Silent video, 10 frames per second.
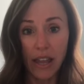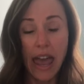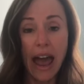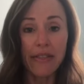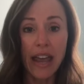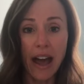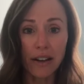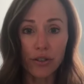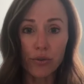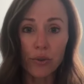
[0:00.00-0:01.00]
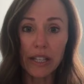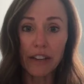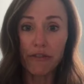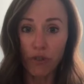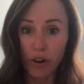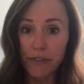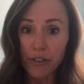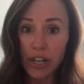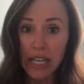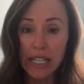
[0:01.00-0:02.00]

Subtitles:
And they actually, for free,